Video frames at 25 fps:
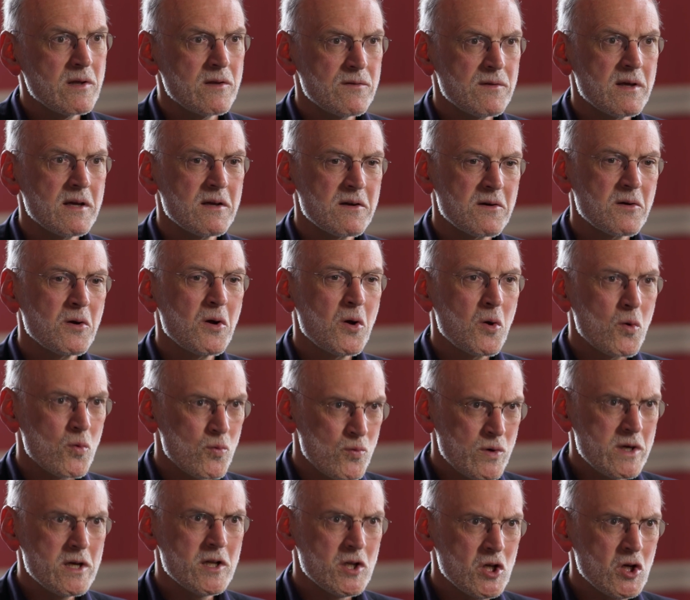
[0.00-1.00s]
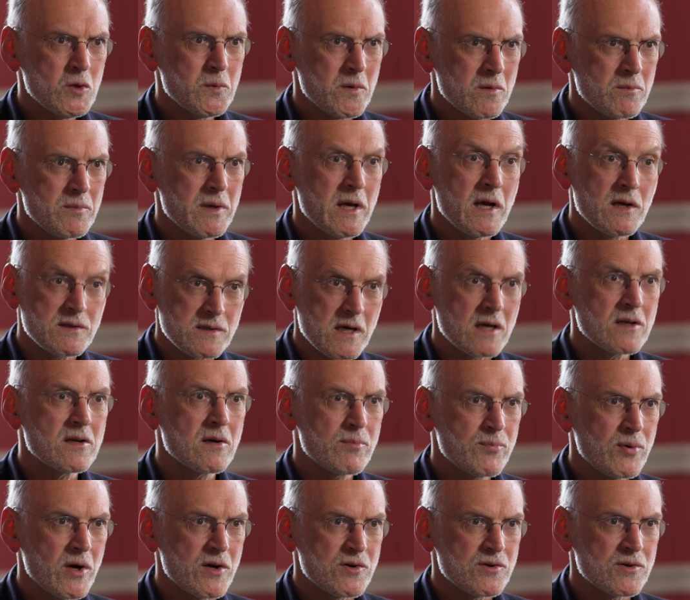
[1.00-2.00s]
they think real human beings under
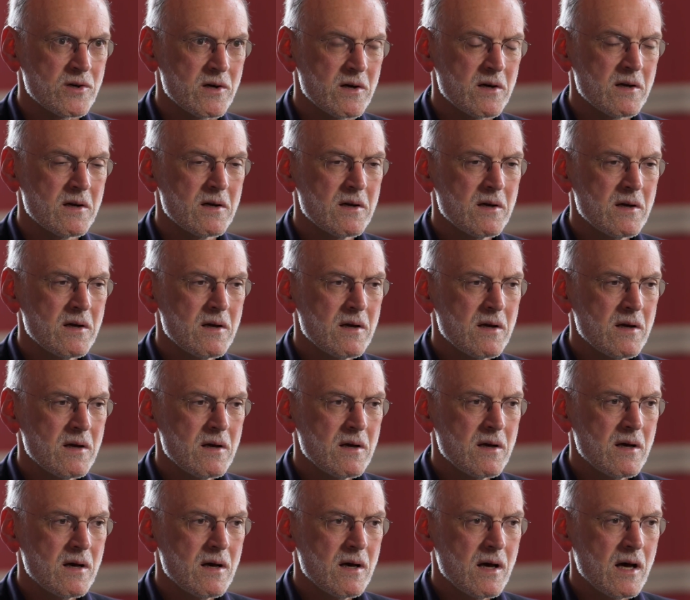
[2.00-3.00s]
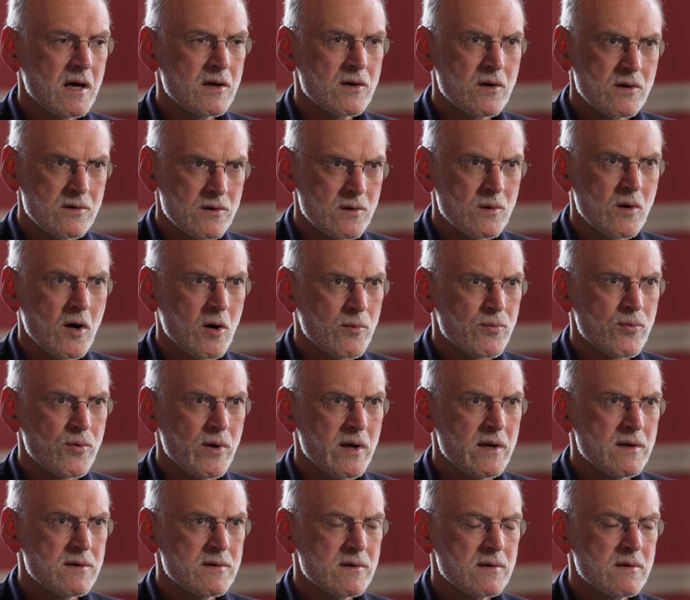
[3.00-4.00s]
pressure are going to
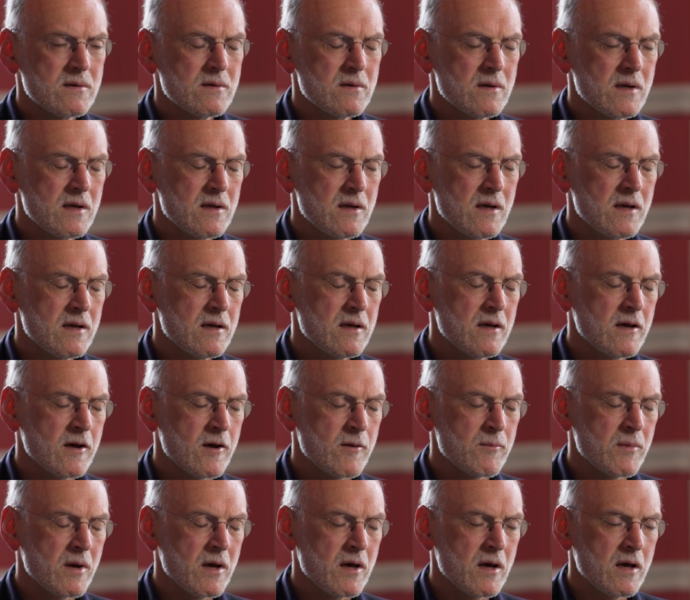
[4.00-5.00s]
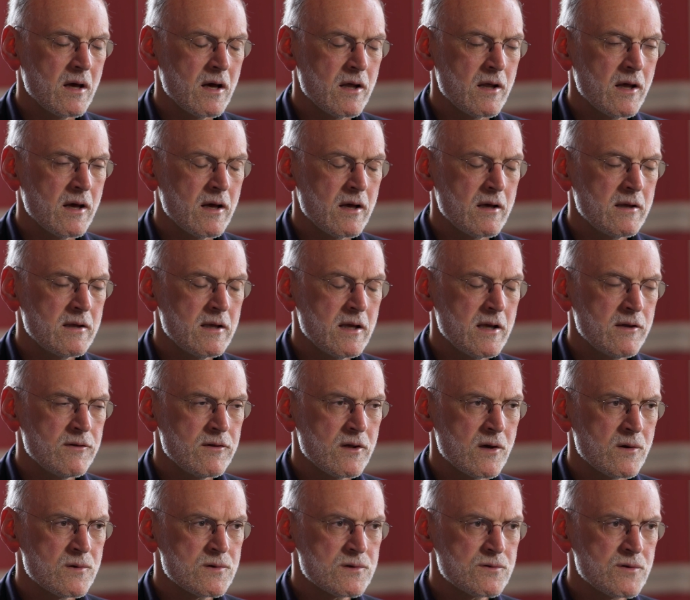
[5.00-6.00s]
operate um, uh, uh, in those